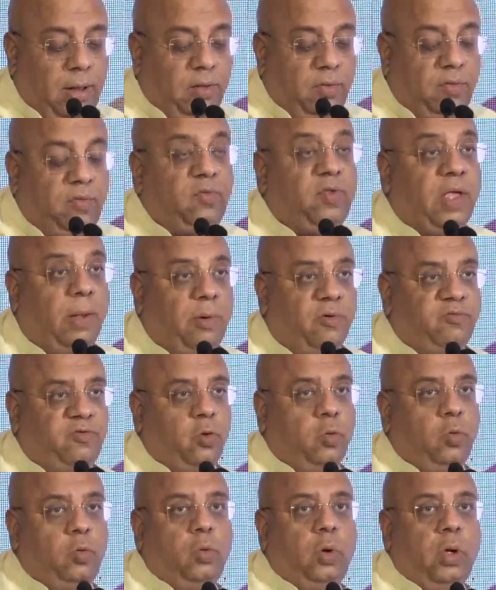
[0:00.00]
Some of
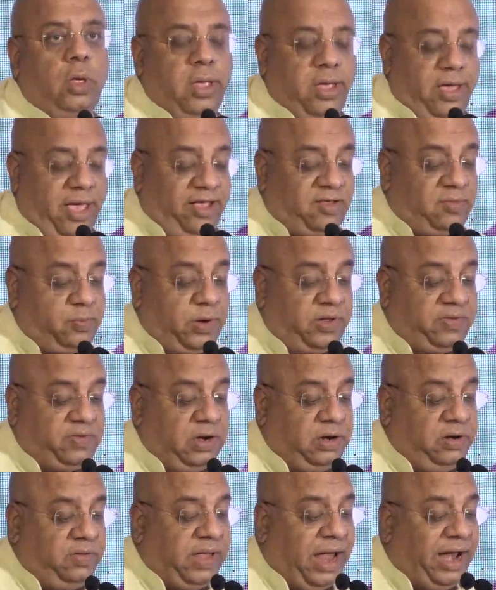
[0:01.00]
you express
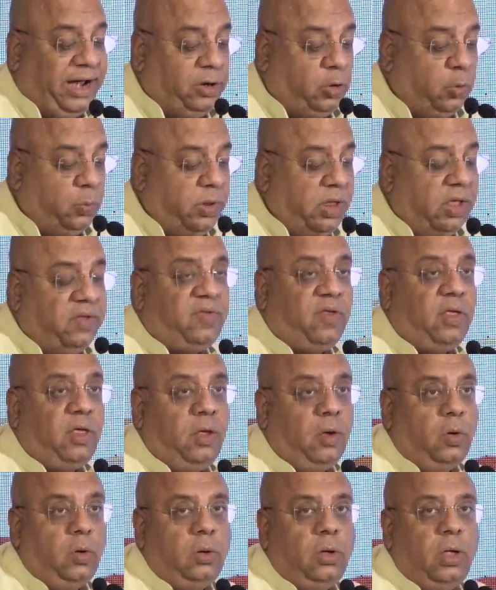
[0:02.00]
the desire to be a
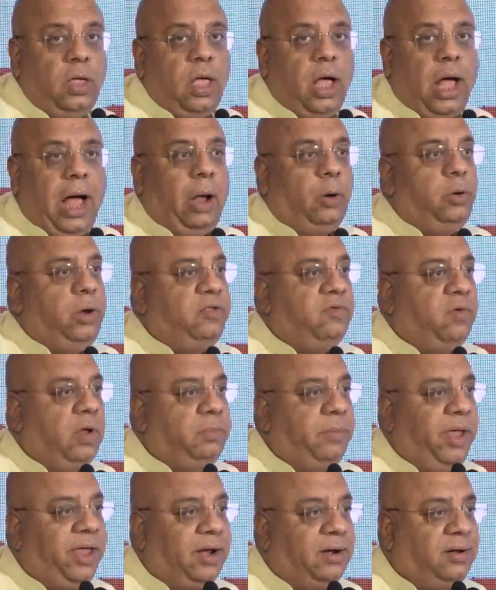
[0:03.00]
CEO. How does one
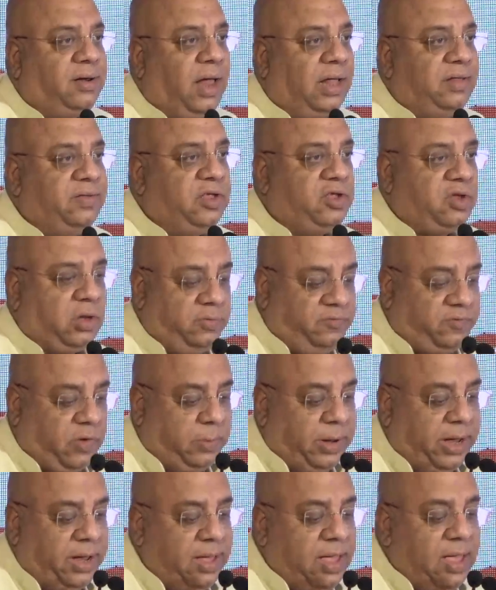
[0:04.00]
make a transition from
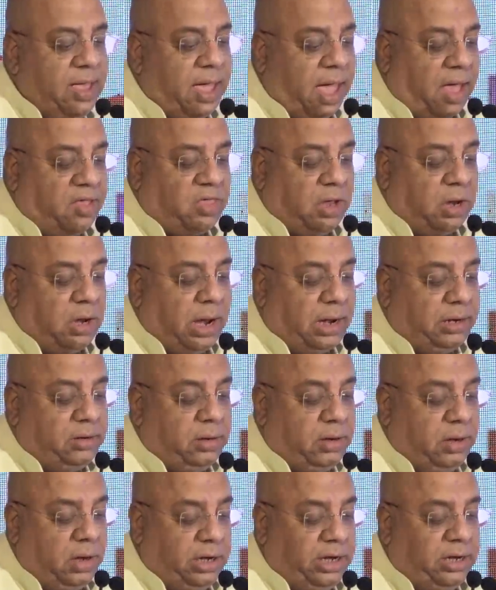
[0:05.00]
a HR
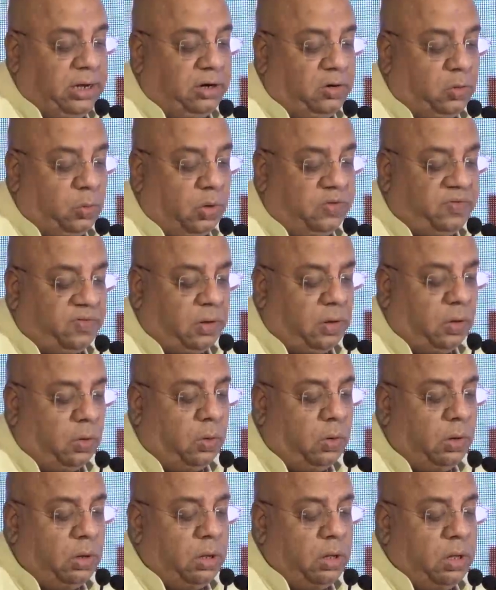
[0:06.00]
leader to a
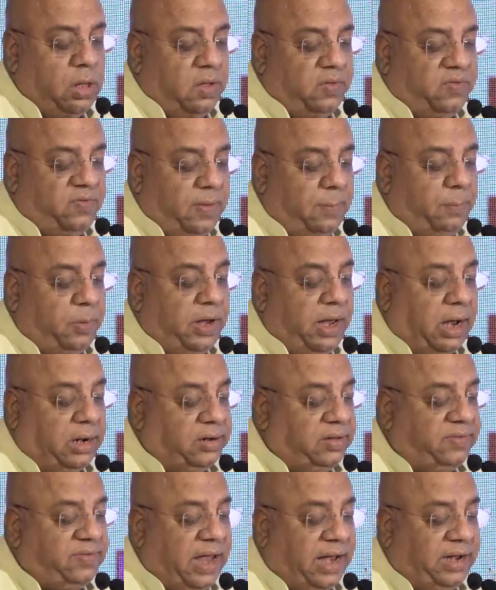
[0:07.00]
CEO? Simply
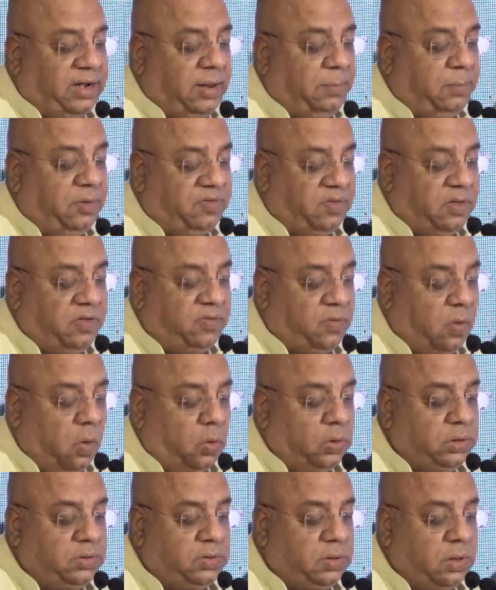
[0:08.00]
understanding business
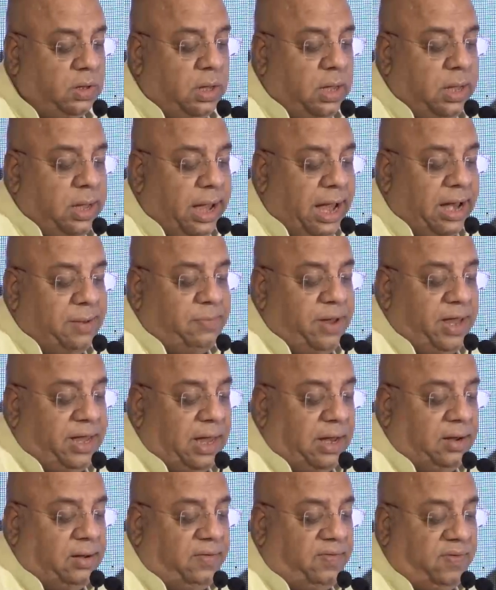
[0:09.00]
goals, and
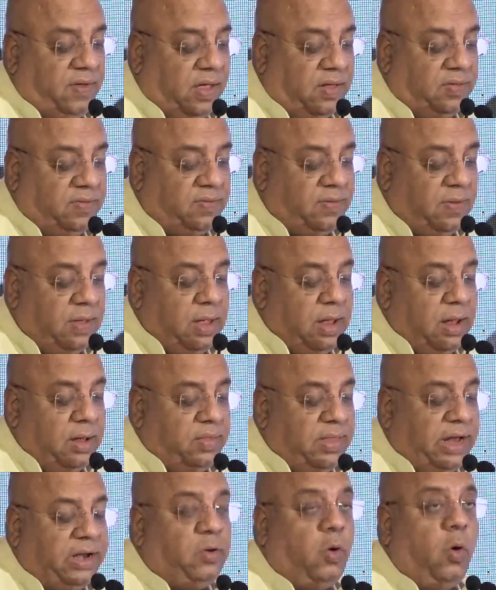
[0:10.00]
making decisions
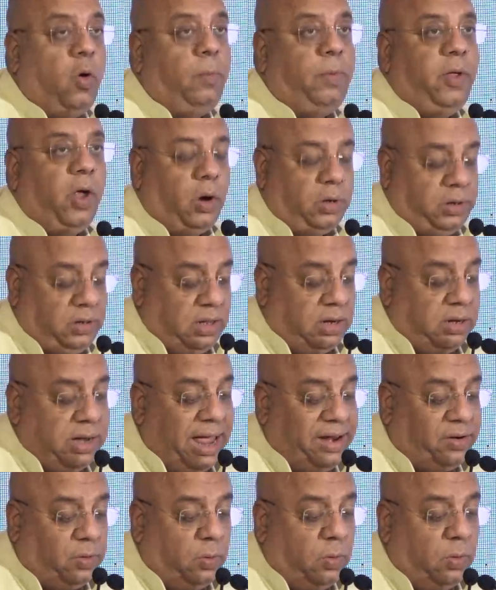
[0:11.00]
that go beyond the
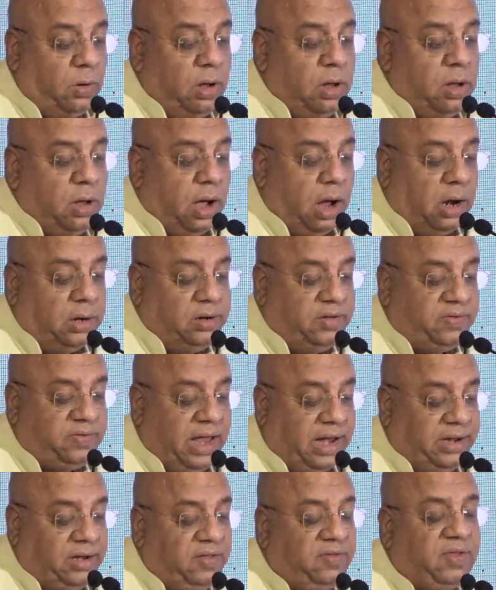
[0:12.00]
narrow
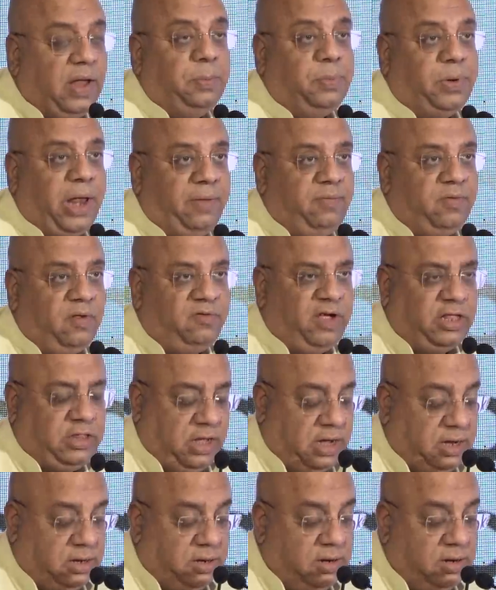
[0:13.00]
understanding sometimes of HR.